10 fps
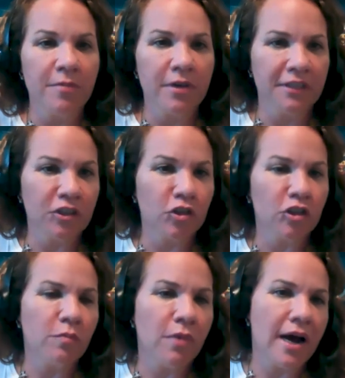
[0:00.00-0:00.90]
been
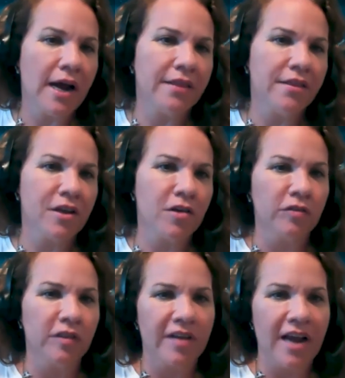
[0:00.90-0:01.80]
researched by the
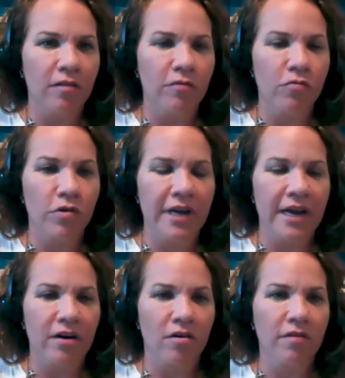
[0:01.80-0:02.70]
University of California
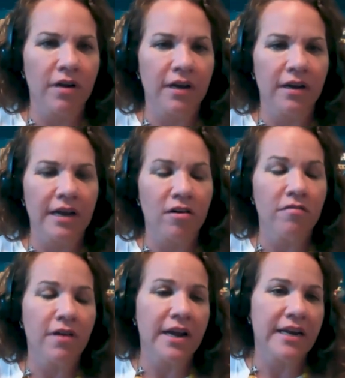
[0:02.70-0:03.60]
at, Ir- uh, at
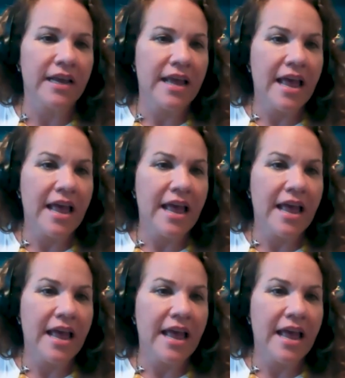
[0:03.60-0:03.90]
Irvine,